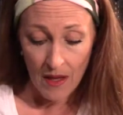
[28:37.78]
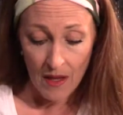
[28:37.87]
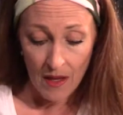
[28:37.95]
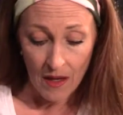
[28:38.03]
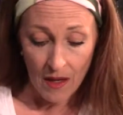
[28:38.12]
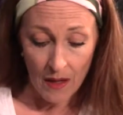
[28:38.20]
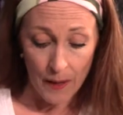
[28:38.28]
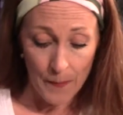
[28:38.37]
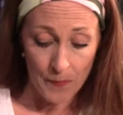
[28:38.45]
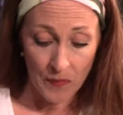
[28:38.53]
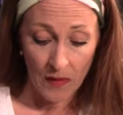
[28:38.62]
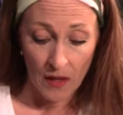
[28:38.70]

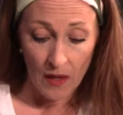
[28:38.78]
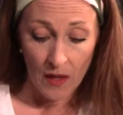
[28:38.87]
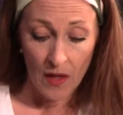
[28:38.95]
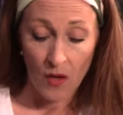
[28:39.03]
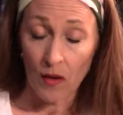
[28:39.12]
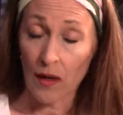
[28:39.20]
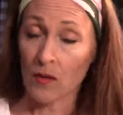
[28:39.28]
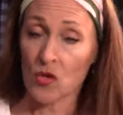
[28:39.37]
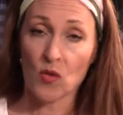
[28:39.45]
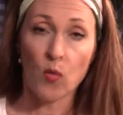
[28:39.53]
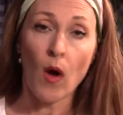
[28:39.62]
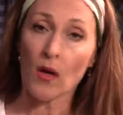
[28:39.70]
and
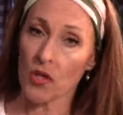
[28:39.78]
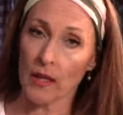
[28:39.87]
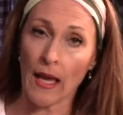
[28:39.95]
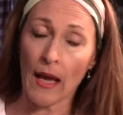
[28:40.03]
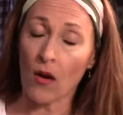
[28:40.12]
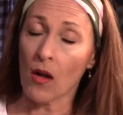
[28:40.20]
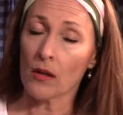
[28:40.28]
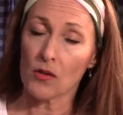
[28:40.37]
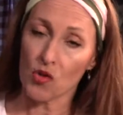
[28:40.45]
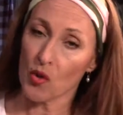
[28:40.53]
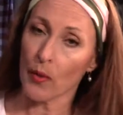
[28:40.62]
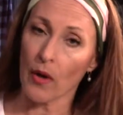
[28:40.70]
just washing that all in
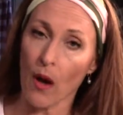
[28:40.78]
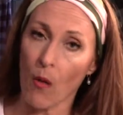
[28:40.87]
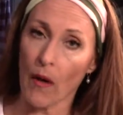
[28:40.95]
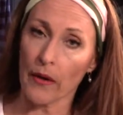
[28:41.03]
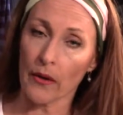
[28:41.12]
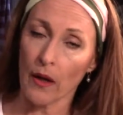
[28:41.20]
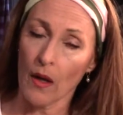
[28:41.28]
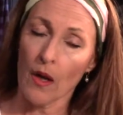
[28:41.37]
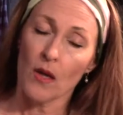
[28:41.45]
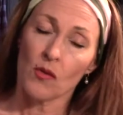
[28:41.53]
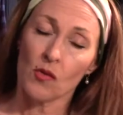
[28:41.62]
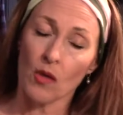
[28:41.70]
super hot water.
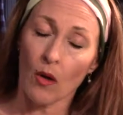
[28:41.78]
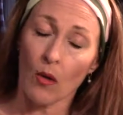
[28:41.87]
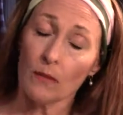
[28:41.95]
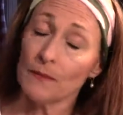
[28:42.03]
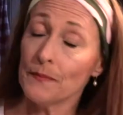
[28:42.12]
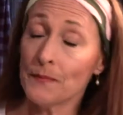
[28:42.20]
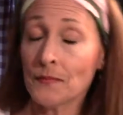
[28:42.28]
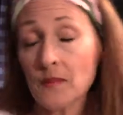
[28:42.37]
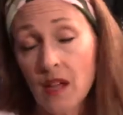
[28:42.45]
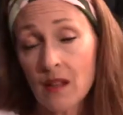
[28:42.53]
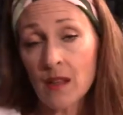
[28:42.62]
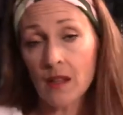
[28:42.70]
So
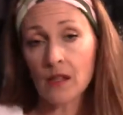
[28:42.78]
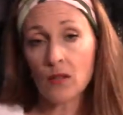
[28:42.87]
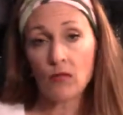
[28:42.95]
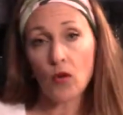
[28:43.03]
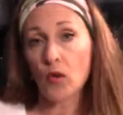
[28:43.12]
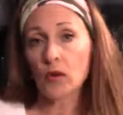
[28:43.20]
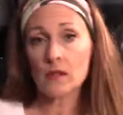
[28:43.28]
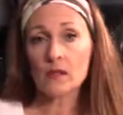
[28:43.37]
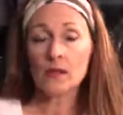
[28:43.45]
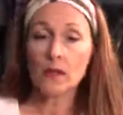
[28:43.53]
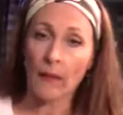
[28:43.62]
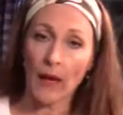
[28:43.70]
other than the rodents
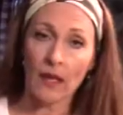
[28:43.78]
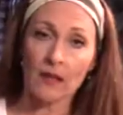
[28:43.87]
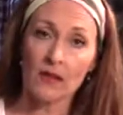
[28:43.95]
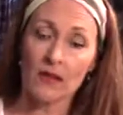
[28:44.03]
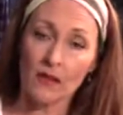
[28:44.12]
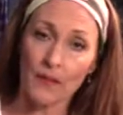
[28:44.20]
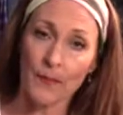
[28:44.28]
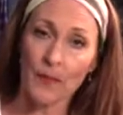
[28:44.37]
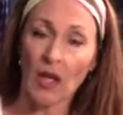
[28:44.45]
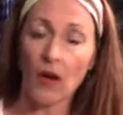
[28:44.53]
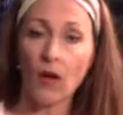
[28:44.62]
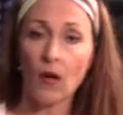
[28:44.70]
and the mice,
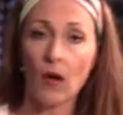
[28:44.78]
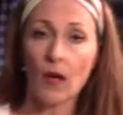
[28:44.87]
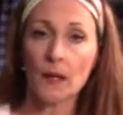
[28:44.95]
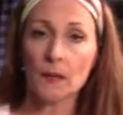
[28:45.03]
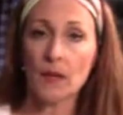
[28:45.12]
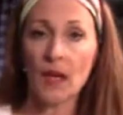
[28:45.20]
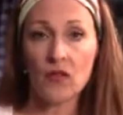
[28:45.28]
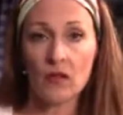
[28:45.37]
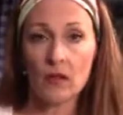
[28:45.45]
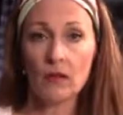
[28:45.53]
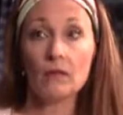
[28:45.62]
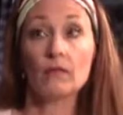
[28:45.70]
you have
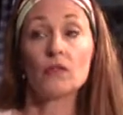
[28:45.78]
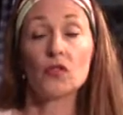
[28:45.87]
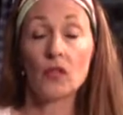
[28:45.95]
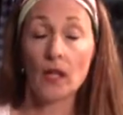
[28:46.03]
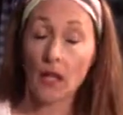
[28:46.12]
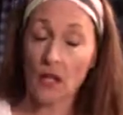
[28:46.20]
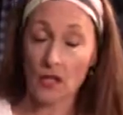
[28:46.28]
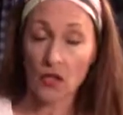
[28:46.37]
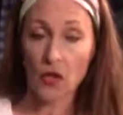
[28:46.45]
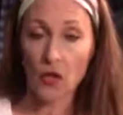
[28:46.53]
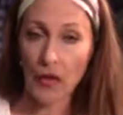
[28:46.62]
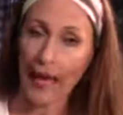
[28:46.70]
to certainly
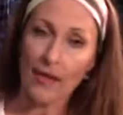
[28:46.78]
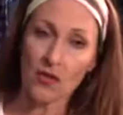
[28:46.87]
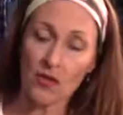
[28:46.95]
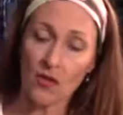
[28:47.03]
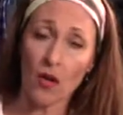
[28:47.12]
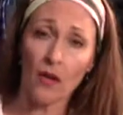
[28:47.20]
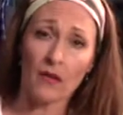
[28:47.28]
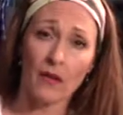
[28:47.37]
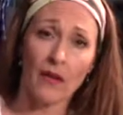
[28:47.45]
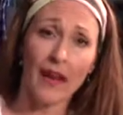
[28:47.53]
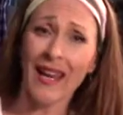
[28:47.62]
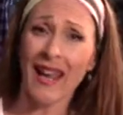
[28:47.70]
consider your cats and dogs,
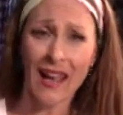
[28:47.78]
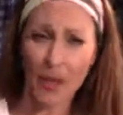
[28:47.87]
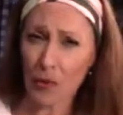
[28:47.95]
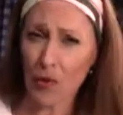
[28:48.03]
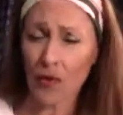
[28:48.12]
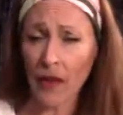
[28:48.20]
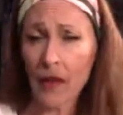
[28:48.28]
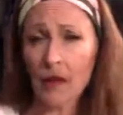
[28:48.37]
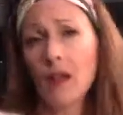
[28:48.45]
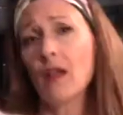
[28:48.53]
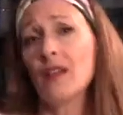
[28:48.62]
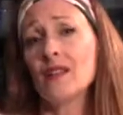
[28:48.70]
or any animal that
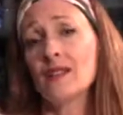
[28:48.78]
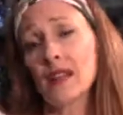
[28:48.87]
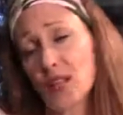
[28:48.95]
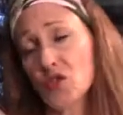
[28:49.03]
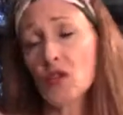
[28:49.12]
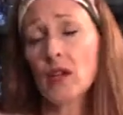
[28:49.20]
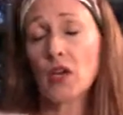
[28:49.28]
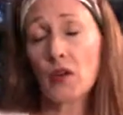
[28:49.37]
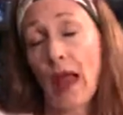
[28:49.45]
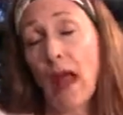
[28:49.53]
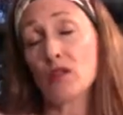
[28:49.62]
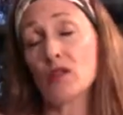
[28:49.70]
is entering your
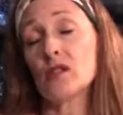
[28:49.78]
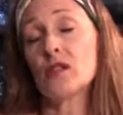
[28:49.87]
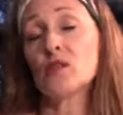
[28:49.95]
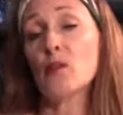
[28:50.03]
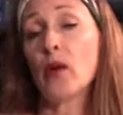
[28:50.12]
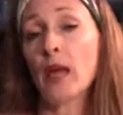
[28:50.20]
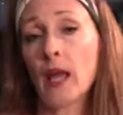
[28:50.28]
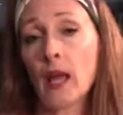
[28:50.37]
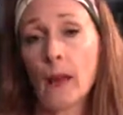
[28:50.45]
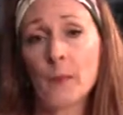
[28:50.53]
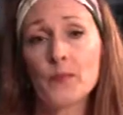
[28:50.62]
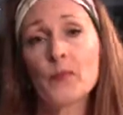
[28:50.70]
house is
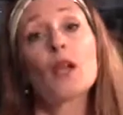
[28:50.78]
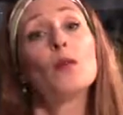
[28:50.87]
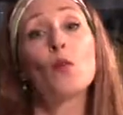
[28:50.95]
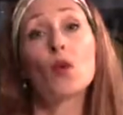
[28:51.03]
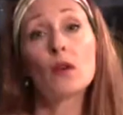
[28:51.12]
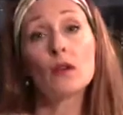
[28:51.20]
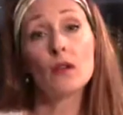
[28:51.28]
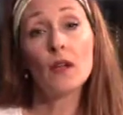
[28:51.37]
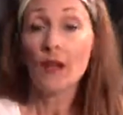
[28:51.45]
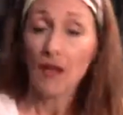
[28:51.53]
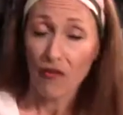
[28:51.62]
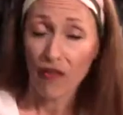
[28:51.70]
bringing more
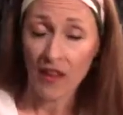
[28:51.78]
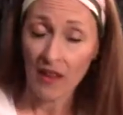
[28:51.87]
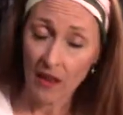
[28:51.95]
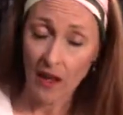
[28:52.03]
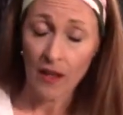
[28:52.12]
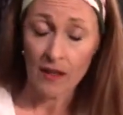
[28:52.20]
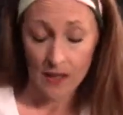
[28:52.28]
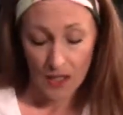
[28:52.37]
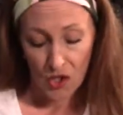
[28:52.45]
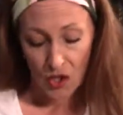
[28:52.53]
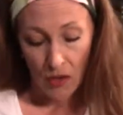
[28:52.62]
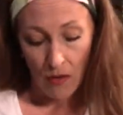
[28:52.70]
fun things
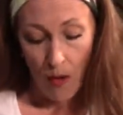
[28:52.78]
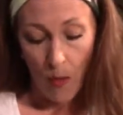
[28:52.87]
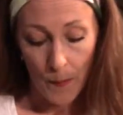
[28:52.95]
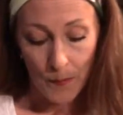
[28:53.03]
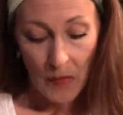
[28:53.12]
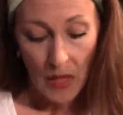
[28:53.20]
into your home.